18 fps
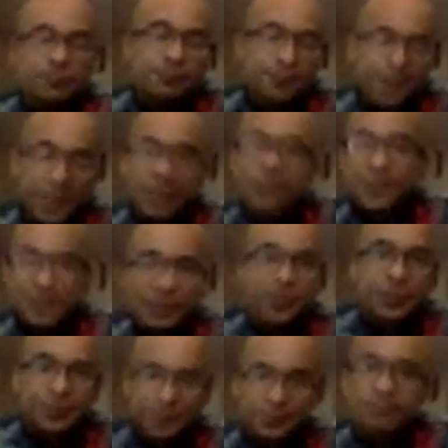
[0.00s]
Yes and
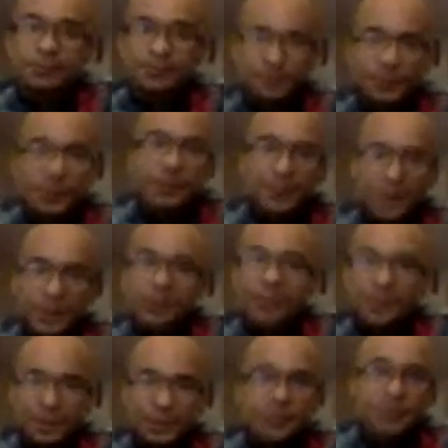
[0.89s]
no. What I mean
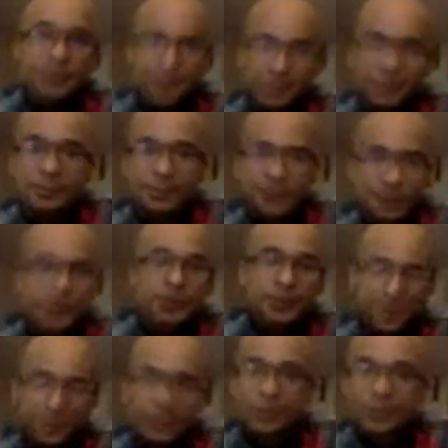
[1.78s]
is,
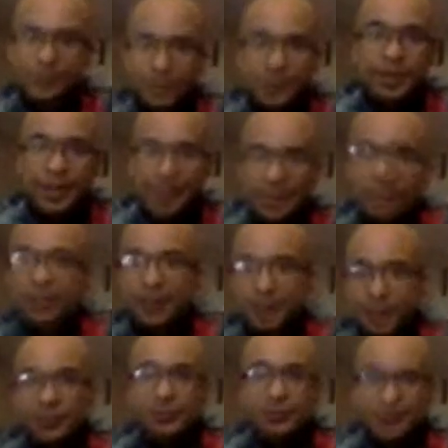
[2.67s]
if you look at
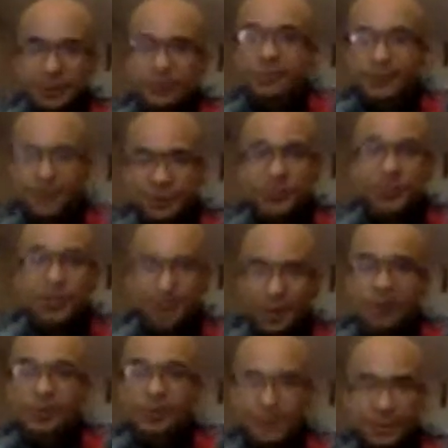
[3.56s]
a
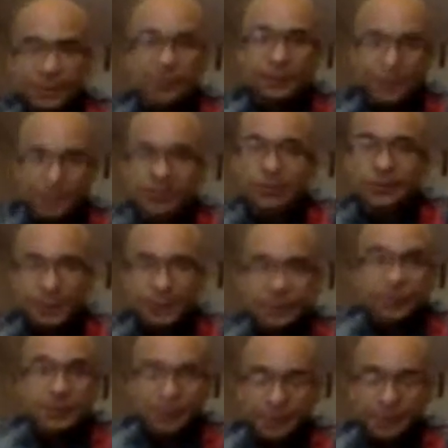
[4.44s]
chart,
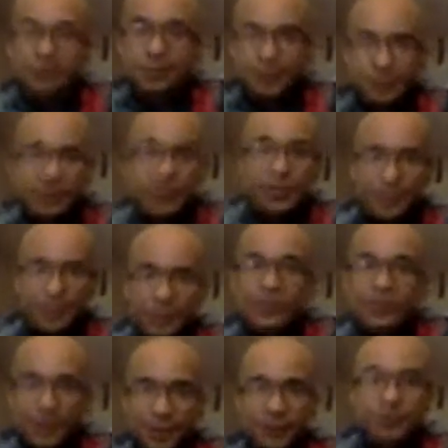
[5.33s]

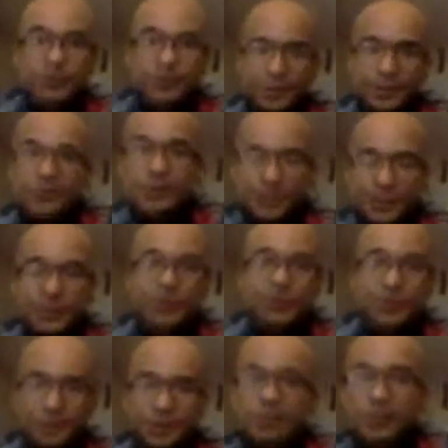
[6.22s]
360
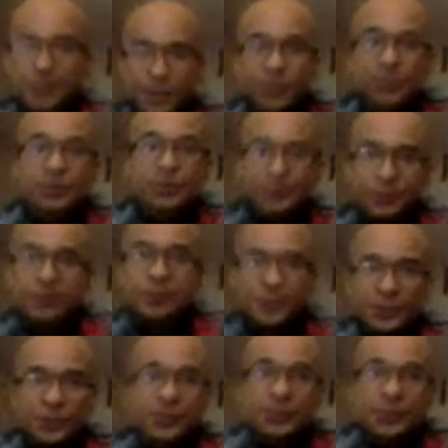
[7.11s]
degrees, and you
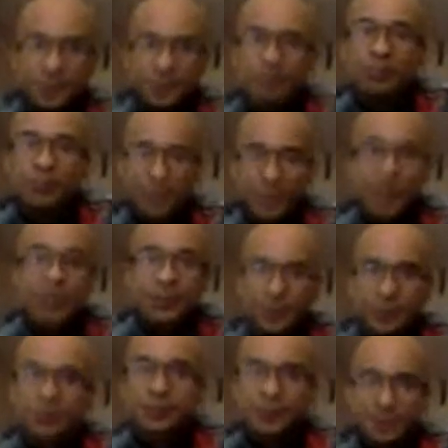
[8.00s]
use
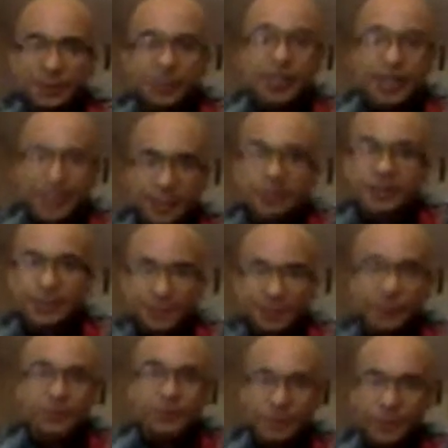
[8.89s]
planar light,
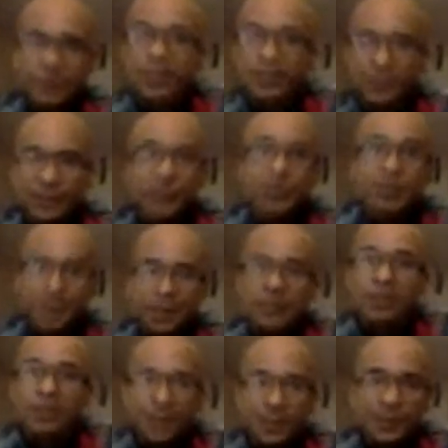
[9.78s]
so you have a
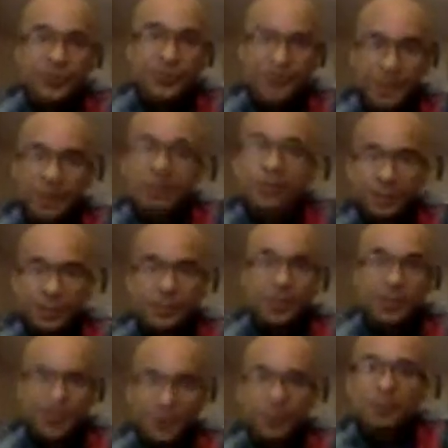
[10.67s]
thin,
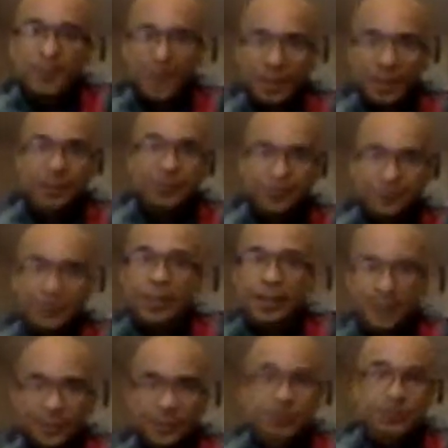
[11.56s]
narrow band of
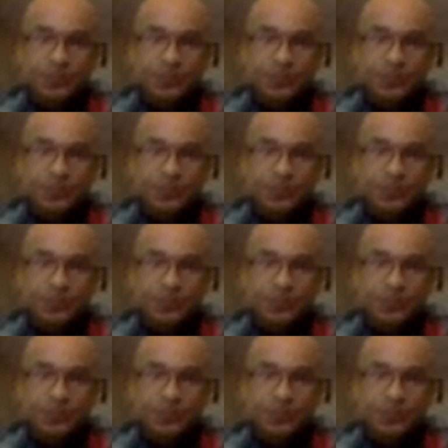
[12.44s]
light